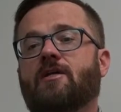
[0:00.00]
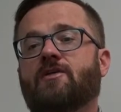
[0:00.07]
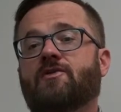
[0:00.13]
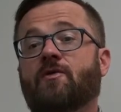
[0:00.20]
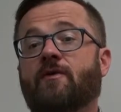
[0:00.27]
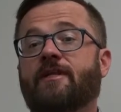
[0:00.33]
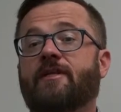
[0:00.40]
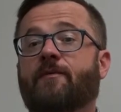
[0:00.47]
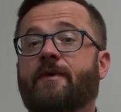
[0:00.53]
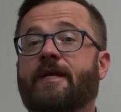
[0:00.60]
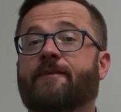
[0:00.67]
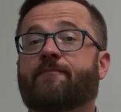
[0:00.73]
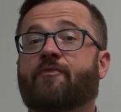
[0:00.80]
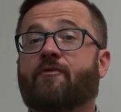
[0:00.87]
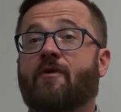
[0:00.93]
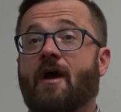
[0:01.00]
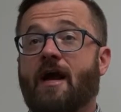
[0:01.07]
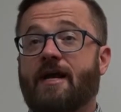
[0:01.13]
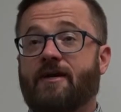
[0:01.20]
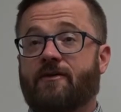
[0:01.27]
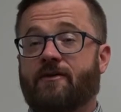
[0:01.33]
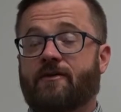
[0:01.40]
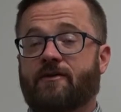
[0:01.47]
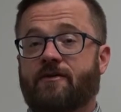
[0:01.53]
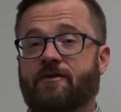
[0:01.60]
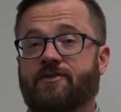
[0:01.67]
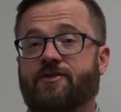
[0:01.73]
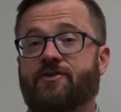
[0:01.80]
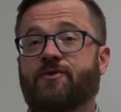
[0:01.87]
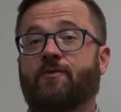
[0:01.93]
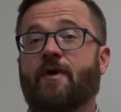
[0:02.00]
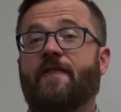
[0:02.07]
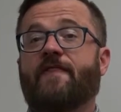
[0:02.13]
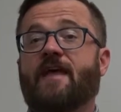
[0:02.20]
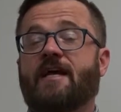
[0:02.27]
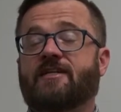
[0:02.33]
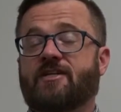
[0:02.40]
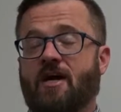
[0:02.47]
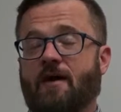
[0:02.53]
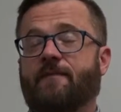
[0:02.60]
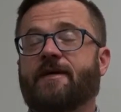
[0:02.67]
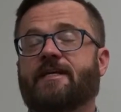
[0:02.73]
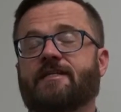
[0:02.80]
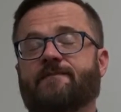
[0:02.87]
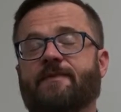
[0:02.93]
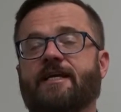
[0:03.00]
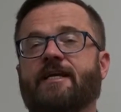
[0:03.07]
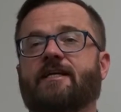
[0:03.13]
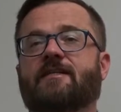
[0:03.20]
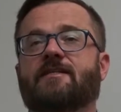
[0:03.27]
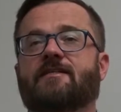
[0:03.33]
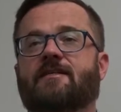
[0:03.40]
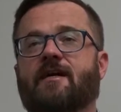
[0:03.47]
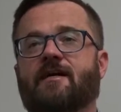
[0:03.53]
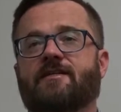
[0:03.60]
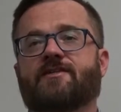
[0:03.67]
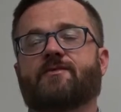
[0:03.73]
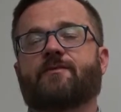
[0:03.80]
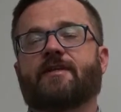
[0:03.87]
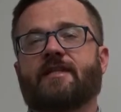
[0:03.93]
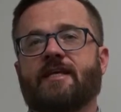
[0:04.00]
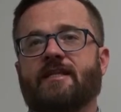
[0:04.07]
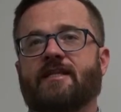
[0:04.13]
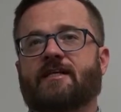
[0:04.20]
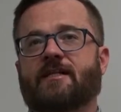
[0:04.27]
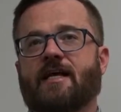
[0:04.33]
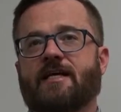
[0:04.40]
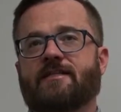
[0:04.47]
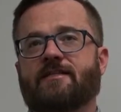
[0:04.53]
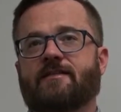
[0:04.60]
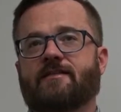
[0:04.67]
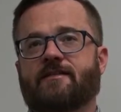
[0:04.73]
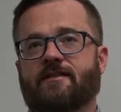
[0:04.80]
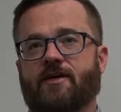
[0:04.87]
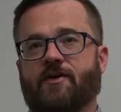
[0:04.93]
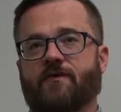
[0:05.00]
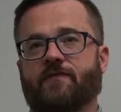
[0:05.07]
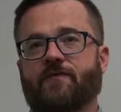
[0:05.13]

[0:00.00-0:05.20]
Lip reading: during the week prior to when that topic is being discussed within the class itself.